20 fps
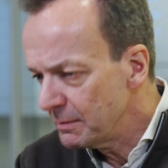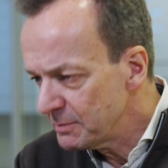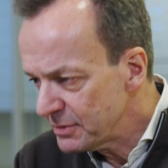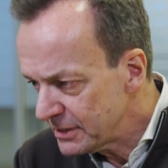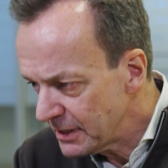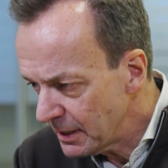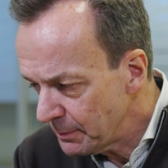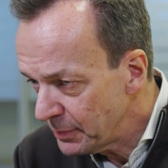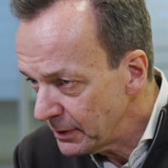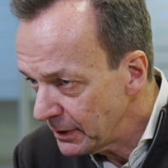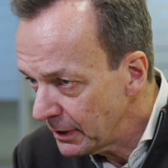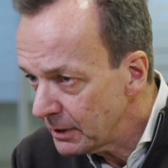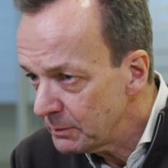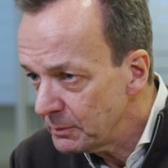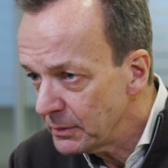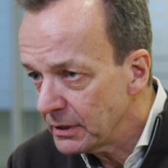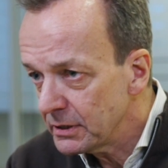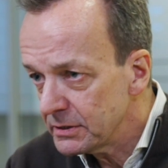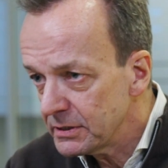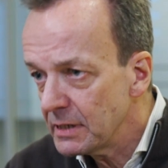I'm stepping
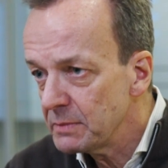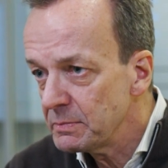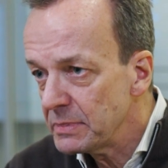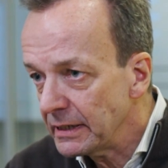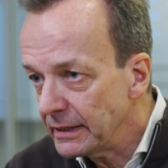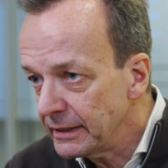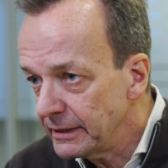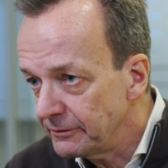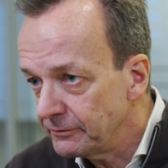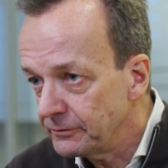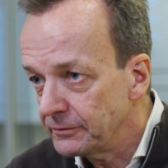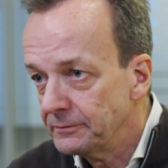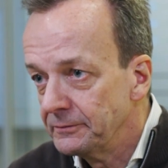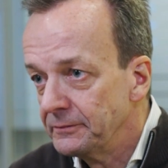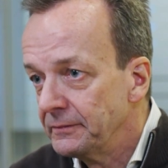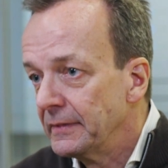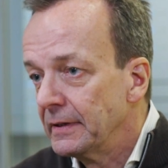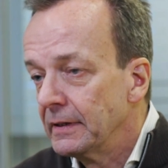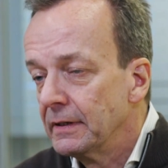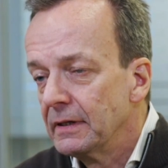in because I believe.
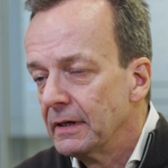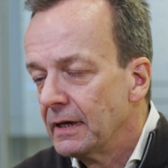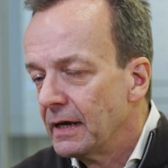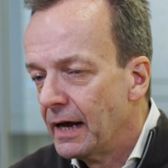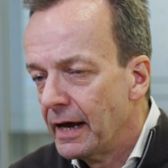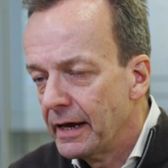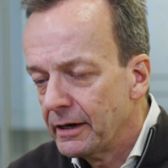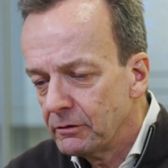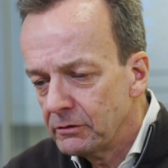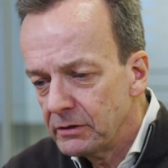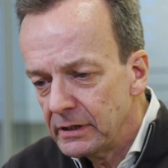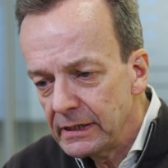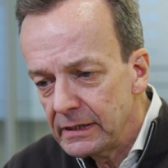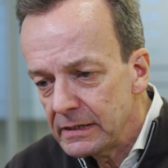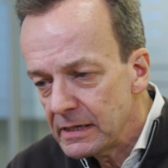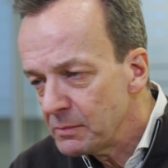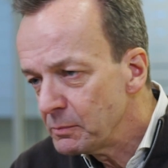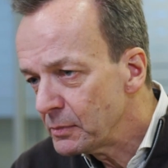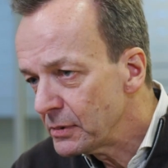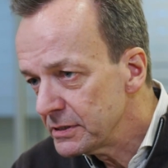I don't need
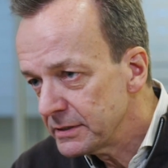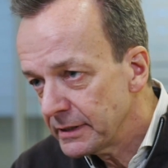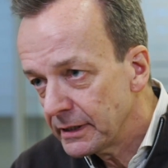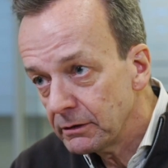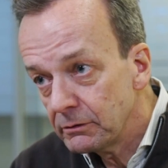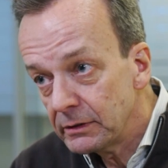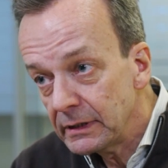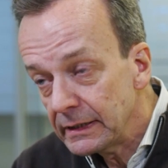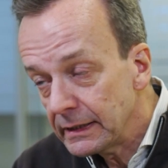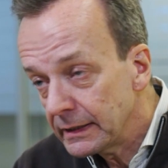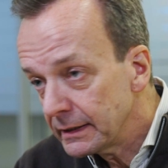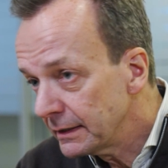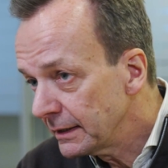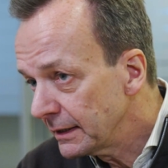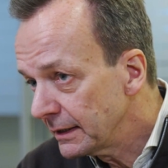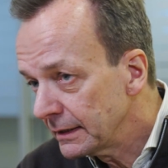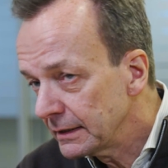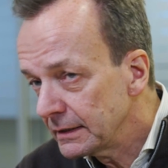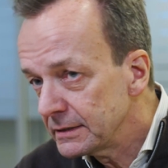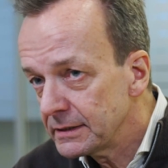numbers, I don't need
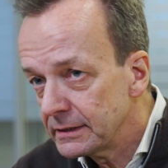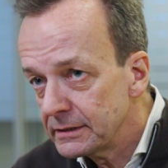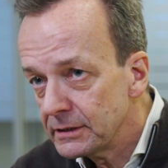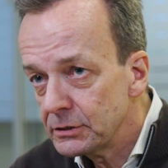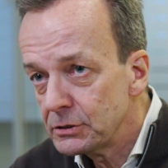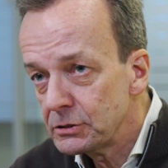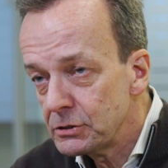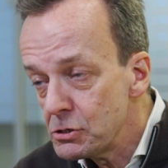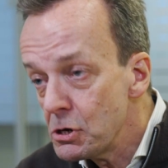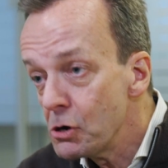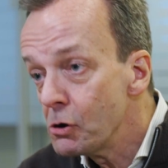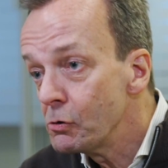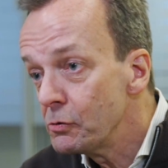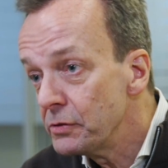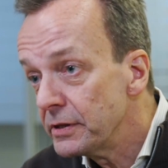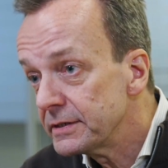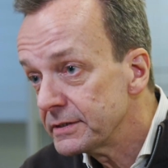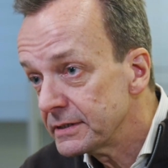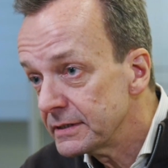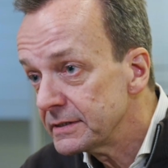anything else, I just know
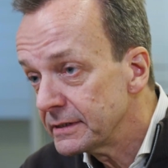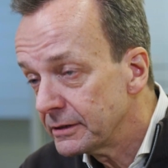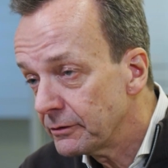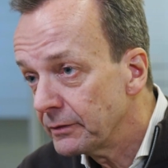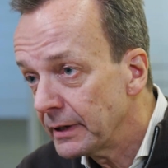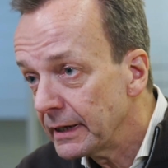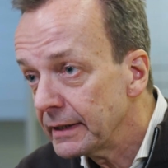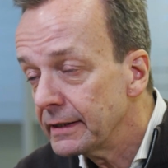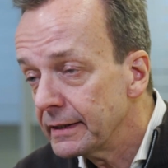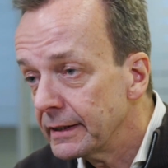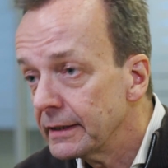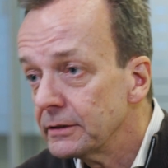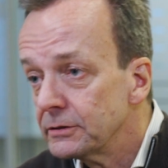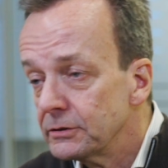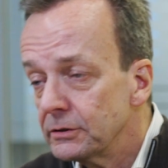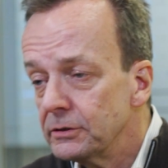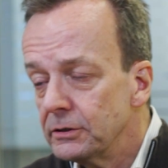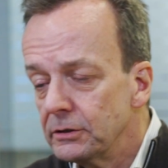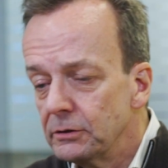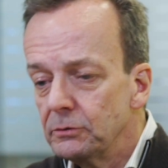this is the right thing
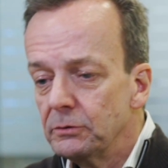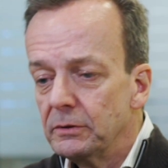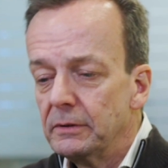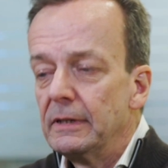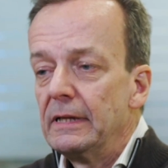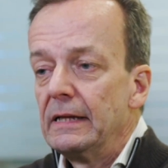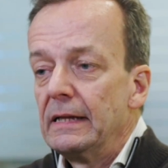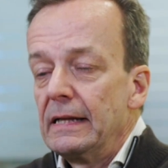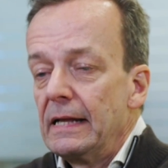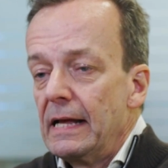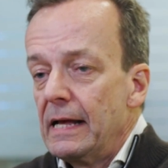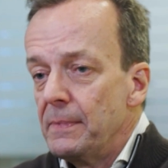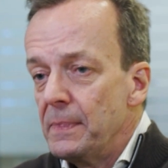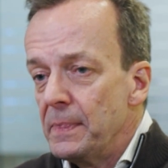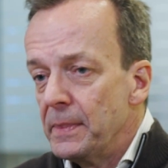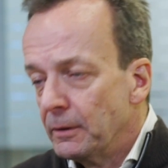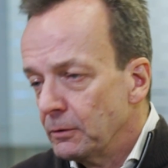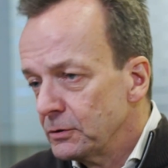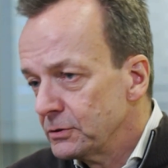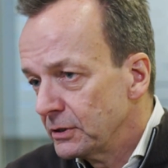to do.
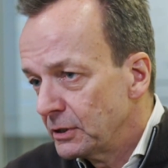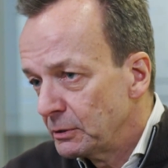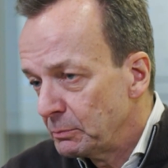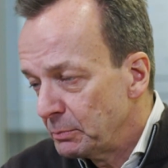And those are